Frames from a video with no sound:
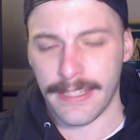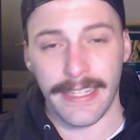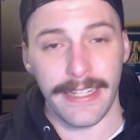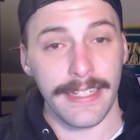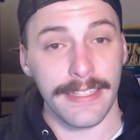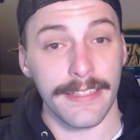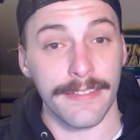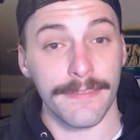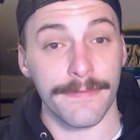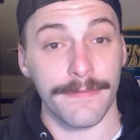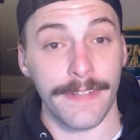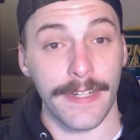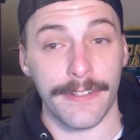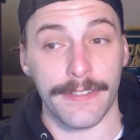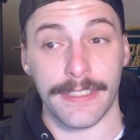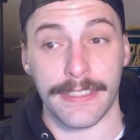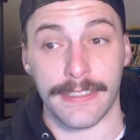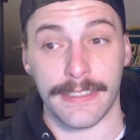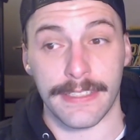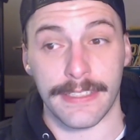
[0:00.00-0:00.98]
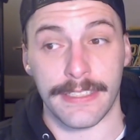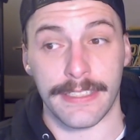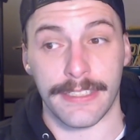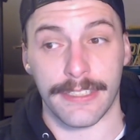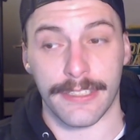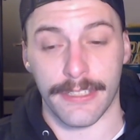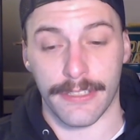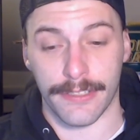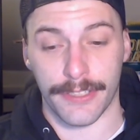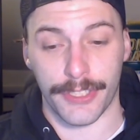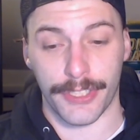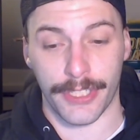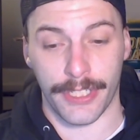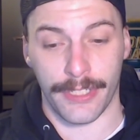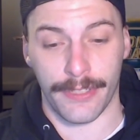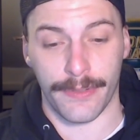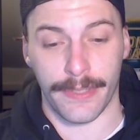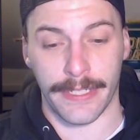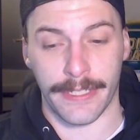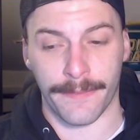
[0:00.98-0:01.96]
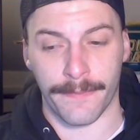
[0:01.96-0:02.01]
They at the very least are
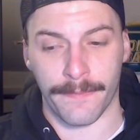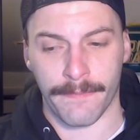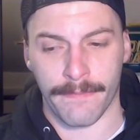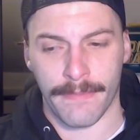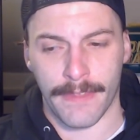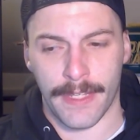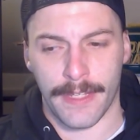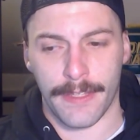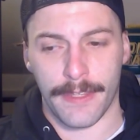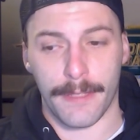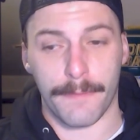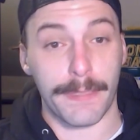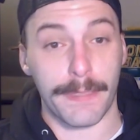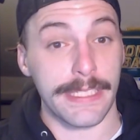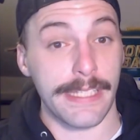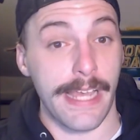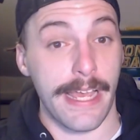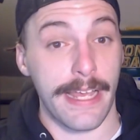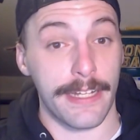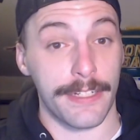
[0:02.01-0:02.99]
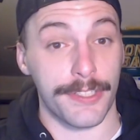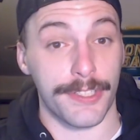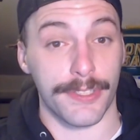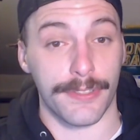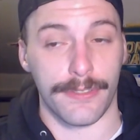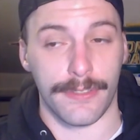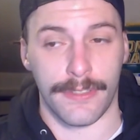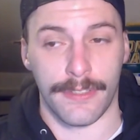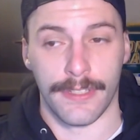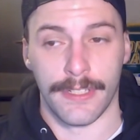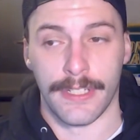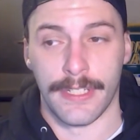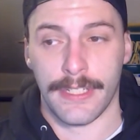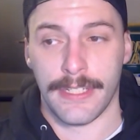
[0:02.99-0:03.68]
showing the potential